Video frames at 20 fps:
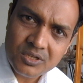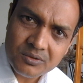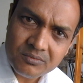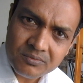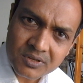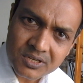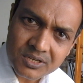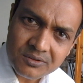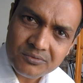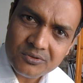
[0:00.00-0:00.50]

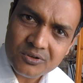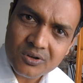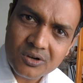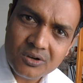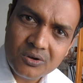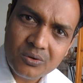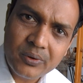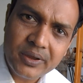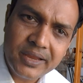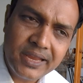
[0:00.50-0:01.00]
even if you are
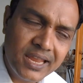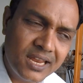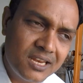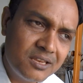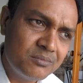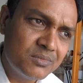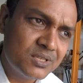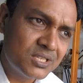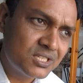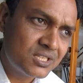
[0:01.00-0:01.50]
doing
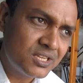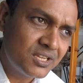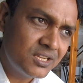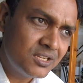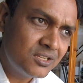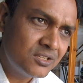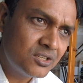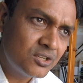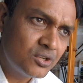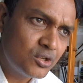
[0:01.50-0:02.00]
any
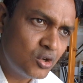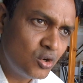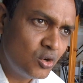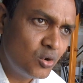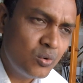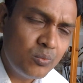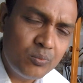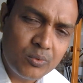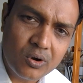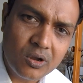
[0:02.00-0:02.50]
mistake
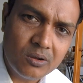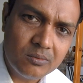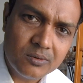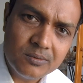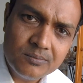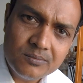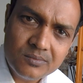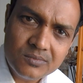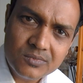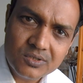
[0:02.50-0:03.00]
no
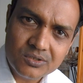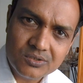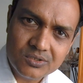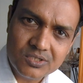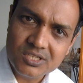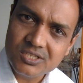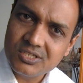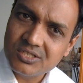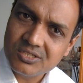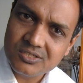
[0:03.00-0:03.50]
problem you
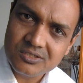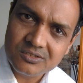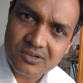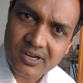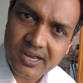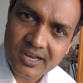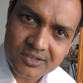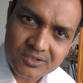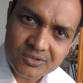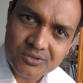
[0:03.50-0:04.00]
just
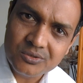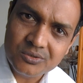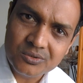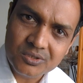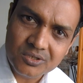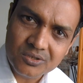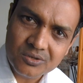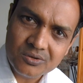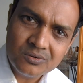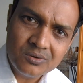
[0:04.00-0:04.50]
try to
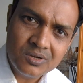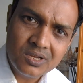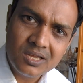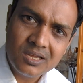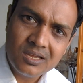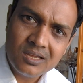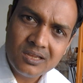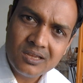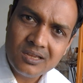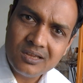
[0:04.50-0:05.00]
you know
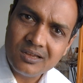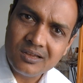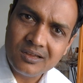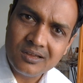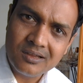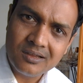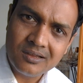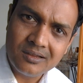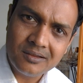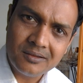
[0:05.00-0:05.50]

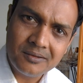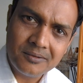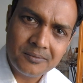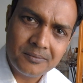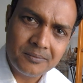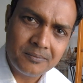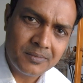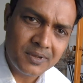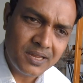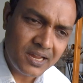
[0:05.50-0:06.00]

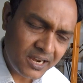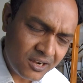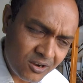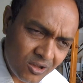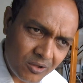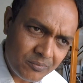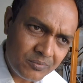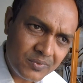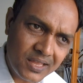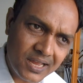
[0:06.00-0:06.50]
um,
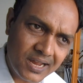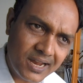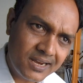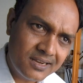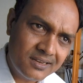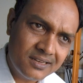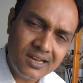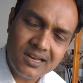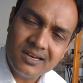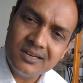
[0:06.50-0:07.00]
adopt
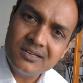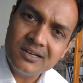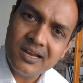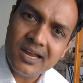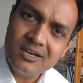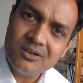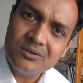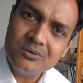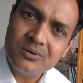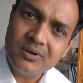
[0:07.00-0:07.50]
that and
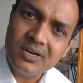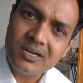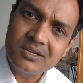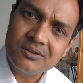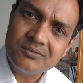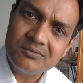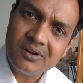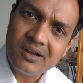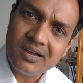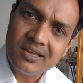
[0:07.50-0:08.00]
try to
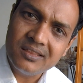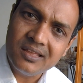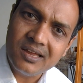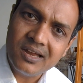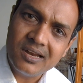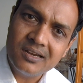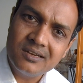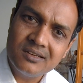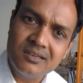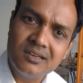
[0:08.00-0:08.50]
rectify
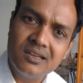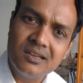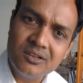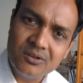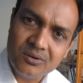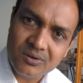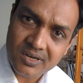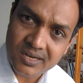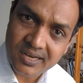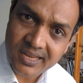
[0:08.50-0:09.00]
that in
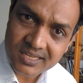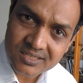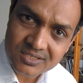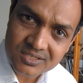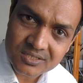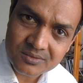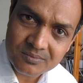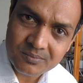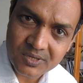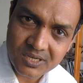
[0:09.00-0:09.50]
your
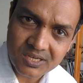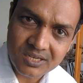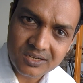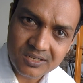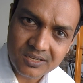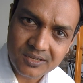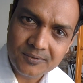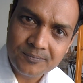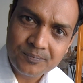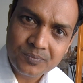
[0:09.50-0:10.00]
next
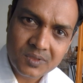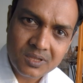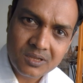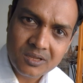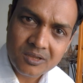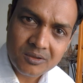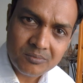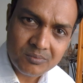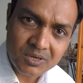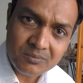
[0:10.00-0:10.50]
painting
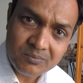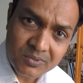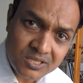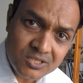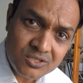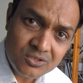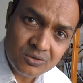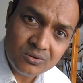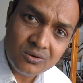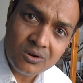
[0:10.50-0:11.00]
but
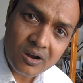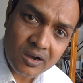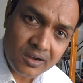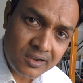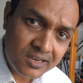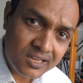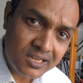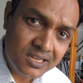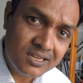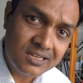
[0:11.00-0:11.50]
please do
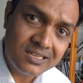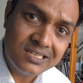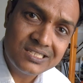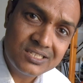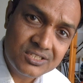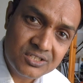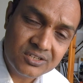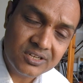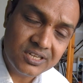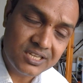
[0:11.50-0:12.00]
not take on
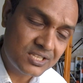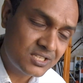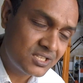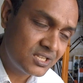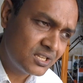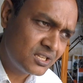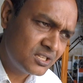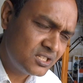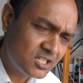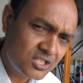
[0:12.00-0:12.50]
stress
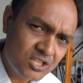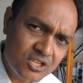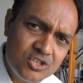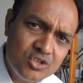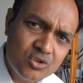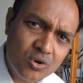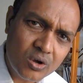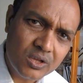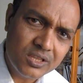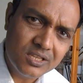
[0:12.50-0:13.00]
just
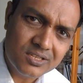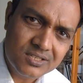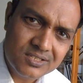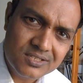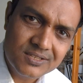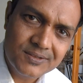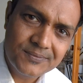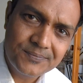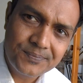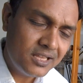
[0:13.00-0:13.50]
enjoy
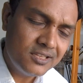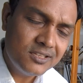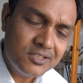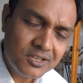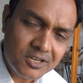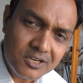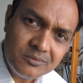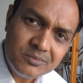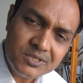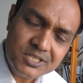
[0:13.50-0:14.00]
this and the
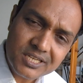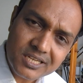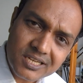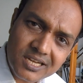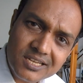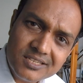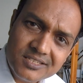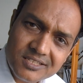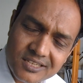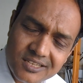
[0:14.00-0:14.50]
third
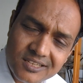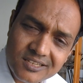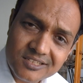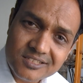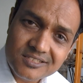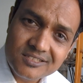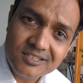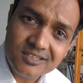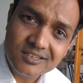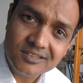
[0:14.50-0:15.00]
mistake i see
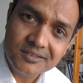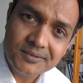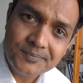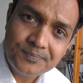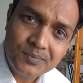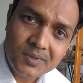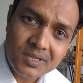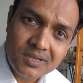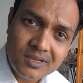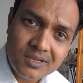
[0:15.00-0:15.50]
is uh,